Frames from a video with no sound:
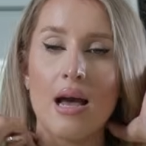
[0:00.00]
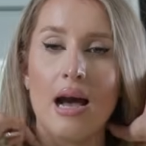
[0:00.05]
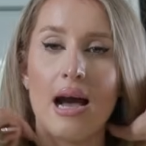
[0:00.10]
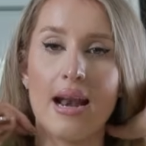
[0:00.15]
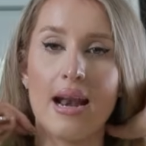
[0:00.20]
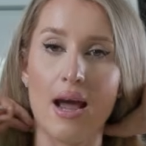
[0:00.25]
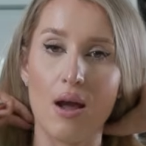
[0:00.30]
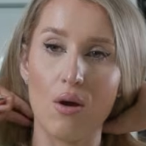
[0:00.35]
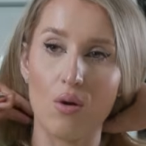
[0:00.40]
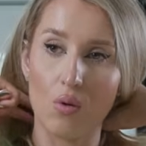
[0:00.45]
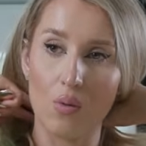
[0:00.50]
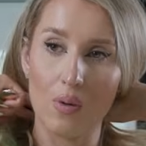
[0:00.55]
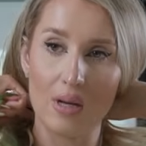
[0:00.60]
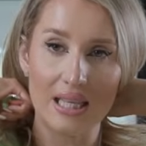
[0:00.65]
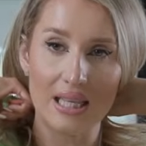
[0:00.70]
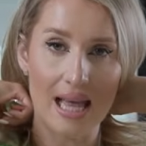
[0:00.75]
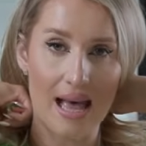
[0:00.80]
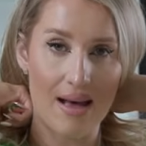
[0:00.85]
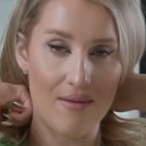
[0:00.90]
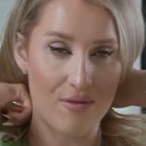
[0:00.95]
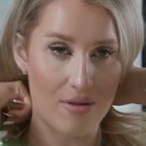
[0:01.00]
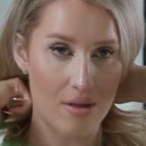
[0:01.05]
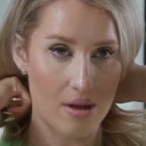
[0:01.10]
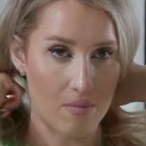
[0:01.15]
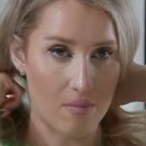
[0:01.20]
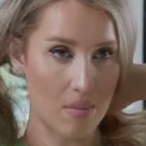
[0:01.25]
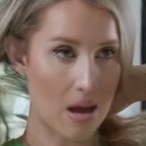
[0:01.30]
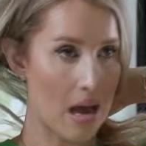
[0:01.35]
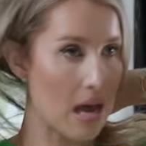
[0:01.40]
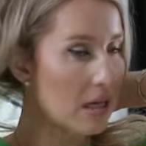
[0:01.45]
and I always have
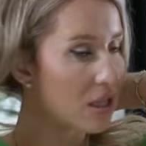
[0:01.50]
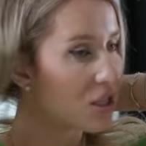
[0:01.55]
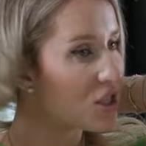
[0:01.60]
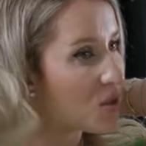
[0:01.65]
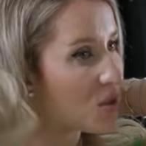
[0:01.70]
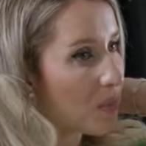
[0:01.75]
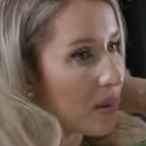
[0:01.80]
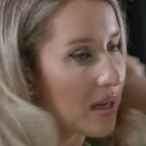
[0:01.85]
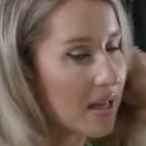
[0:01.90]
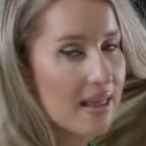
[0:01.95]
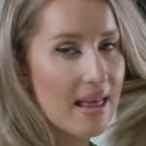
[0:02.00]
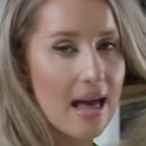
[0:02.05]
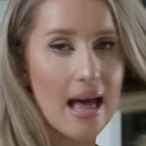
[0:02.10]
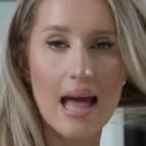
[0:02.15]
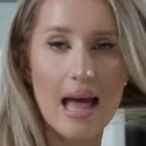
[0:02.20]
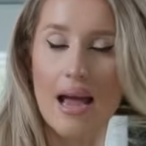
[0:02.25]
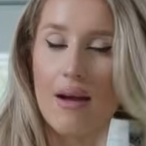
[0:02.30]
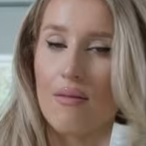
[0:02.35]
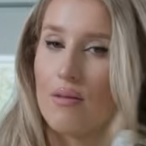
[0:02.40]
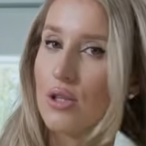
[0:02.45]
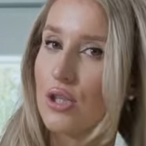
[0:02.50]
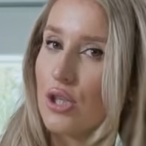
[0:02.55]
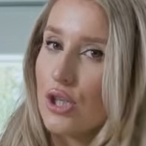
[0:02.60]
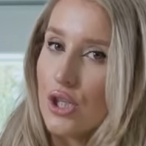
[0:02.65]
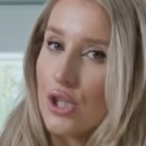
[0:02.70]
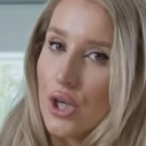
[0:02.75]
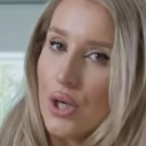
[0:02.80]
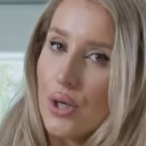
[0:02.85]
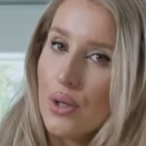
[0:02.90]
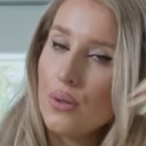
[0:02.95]
them split their hair into
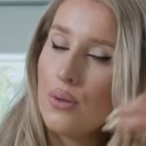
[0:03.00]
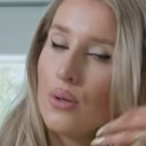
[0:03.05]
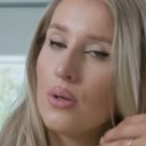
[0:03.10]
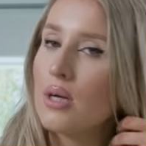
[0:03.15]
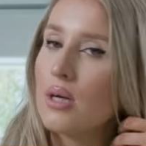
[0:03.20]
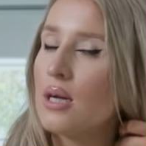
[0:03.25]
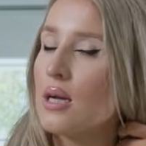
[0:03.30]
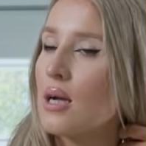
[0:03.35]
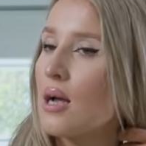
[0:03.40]
two,